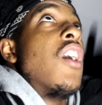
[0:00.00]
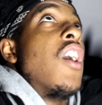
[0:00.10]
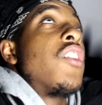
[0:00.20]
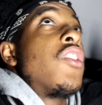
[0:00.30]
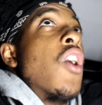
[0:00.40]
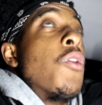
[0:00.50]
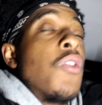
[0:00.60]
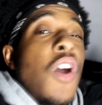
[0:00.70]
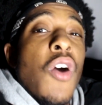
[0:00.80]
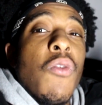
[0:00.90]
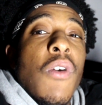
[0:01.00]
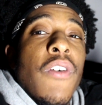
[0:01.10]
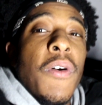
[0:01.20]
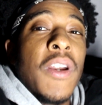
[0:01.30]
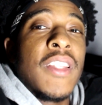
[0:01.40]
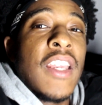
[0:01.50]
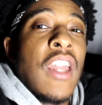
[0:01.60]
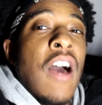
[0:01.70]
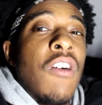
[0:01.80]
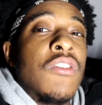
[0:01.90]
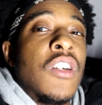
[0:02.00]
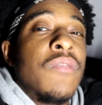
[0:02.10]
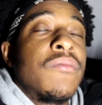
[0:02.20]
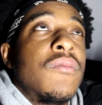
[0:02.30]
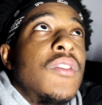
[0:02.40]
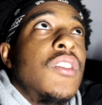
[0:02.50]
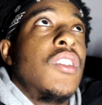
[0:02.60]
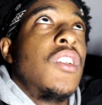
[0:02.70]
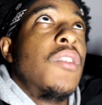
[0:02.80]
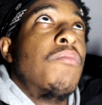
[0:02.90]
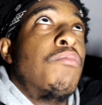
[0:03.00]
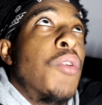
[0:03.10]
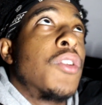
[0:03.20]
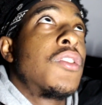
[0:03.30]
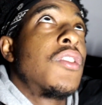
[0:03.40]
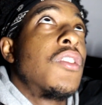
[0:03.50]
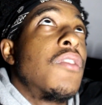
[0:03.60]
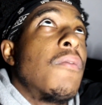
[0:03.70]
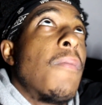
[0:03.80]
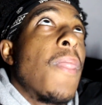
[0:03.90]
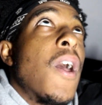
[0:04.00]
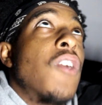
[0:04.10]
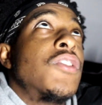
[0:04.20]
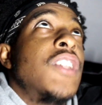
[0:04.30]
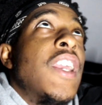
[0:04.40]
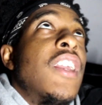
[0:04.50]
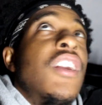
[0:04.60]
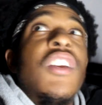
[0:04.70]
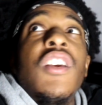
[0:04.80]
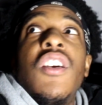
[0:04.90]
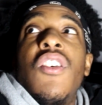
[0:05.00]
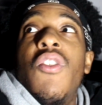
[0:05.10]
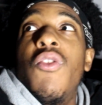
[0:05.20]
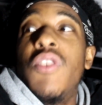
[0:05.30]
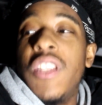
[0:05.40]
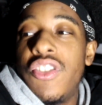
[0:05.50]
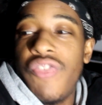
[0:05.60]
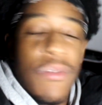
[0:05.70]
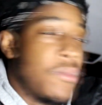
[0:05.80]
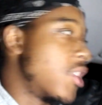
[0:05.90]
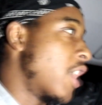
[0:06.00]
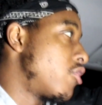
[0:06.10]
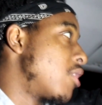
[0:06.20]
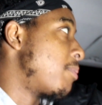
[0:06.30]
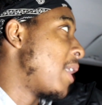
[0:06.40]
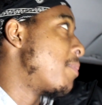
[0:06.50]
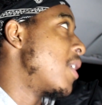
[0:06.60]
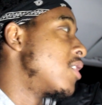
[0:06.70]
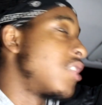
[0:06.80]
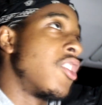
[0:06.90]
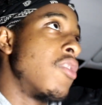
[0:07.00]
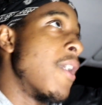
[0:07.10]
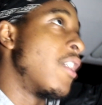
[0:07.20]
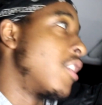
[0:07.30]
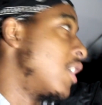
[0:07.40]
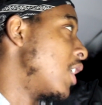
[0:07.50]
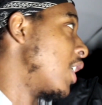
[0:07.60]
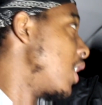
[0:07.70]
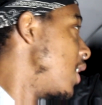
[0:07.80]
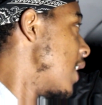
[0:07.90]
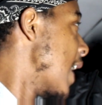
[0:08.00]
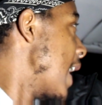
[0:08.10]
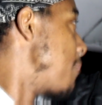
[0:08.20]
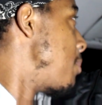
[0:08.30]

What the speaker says: I don't know whether I'm going to take that out or not, but I'll see. All these trim sides, the B pillars are going to come out, the A